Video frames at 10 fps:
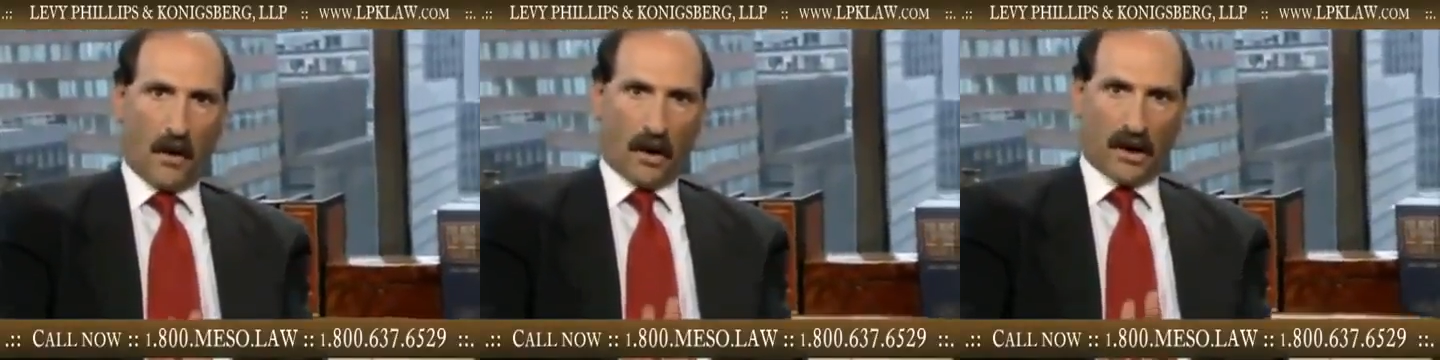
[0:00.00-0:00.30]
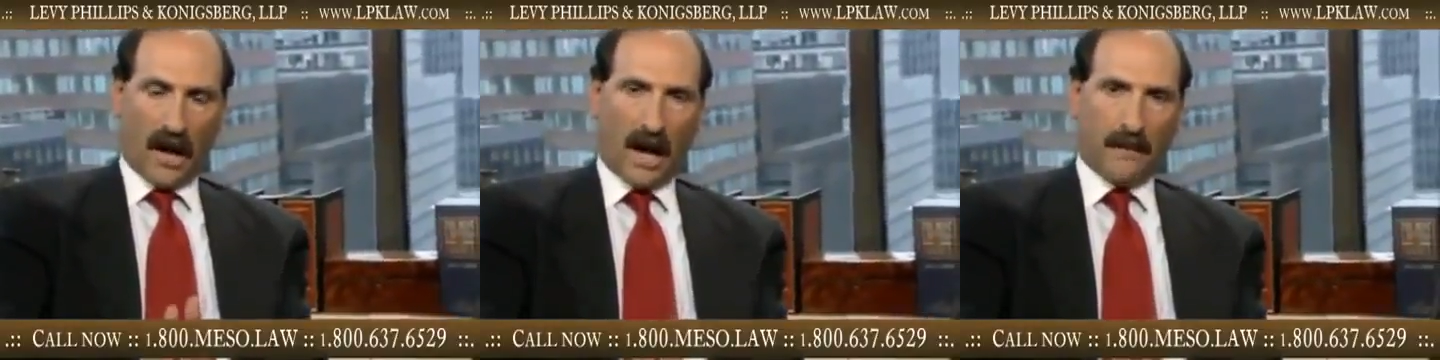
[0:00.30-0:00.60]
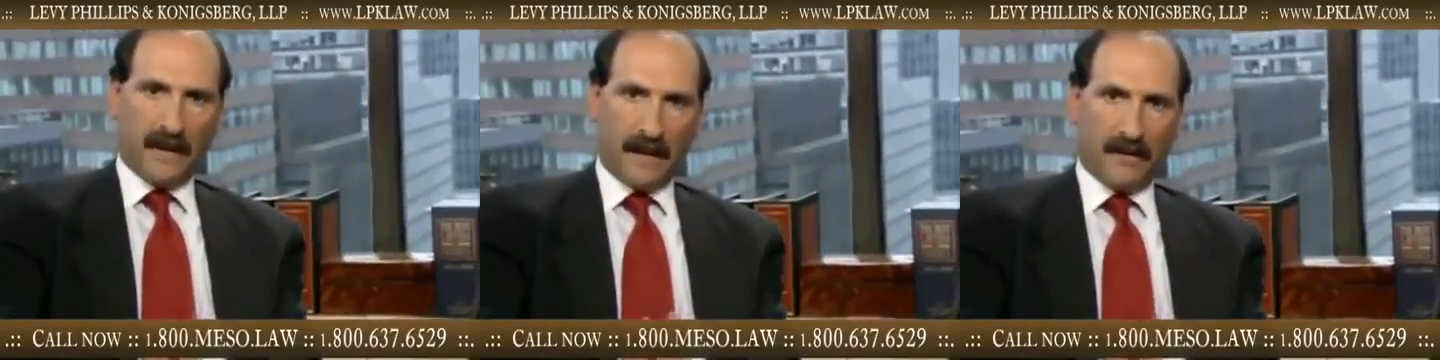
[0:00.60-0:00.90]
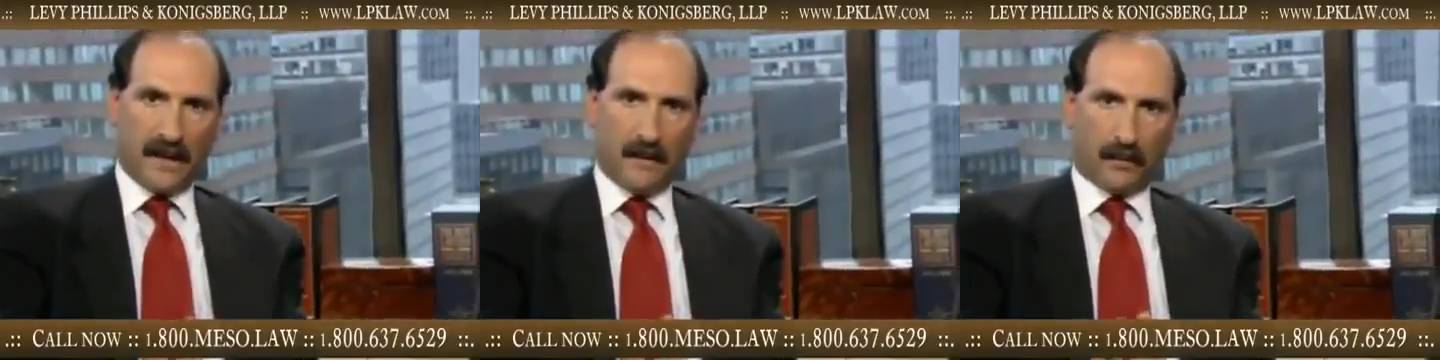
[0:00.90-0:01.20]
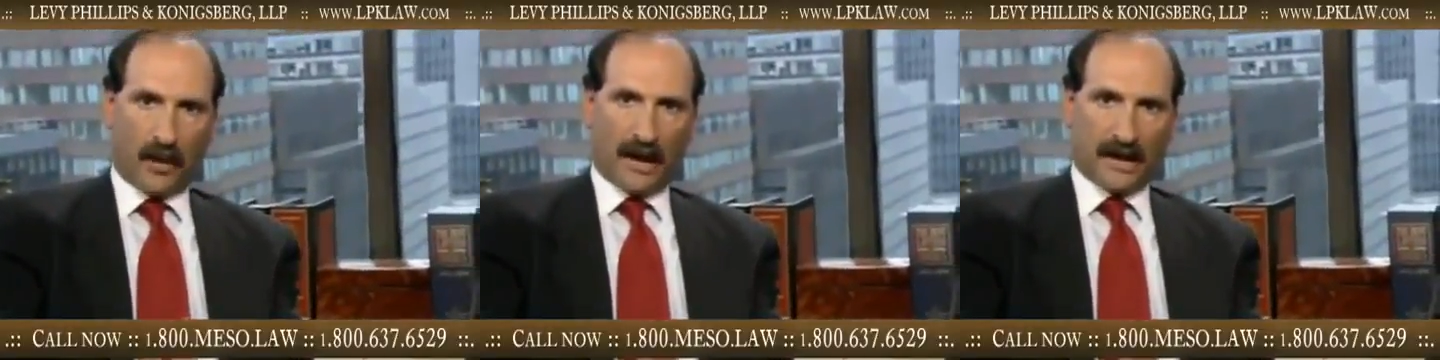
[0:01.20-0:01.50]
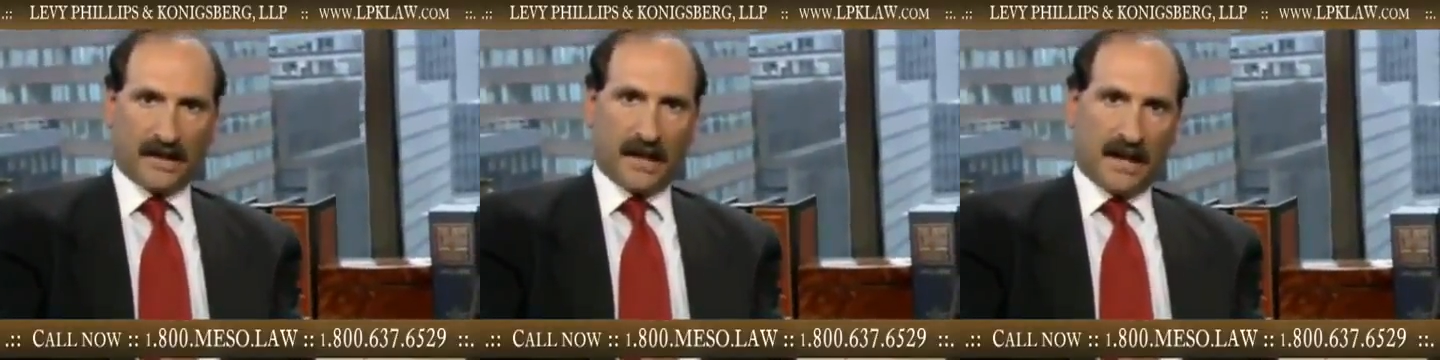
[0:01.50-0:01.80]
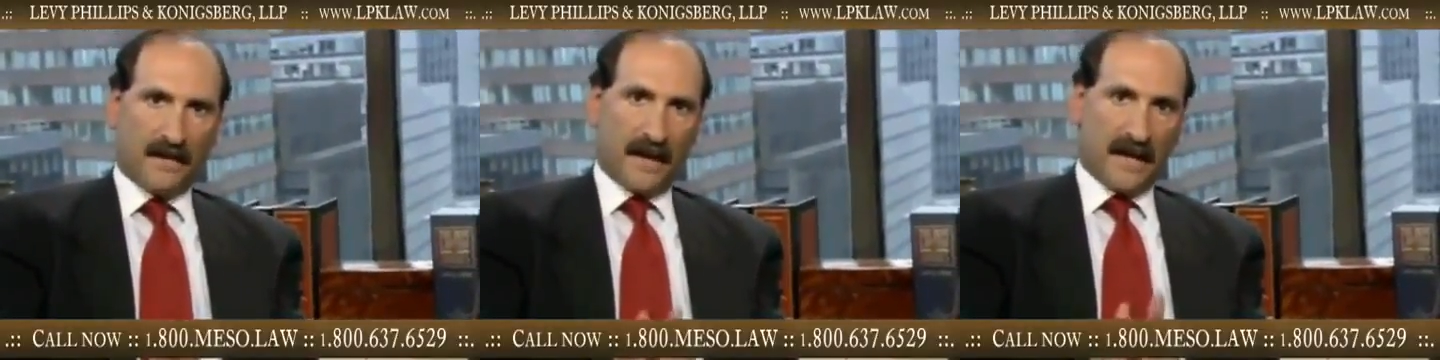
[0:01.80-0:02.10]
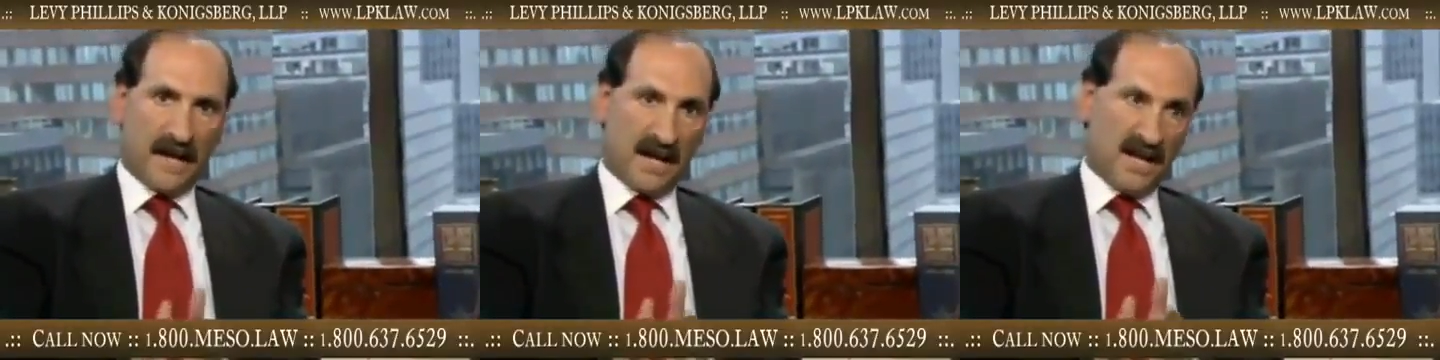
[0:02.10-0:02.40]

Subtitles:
are common everyday products that